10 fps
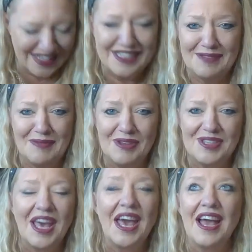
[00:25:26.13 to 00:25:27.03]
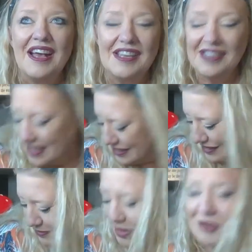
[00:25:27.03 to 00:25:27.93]
that's the
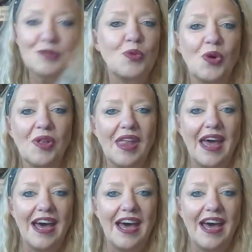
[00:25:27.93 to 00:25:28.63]
most wool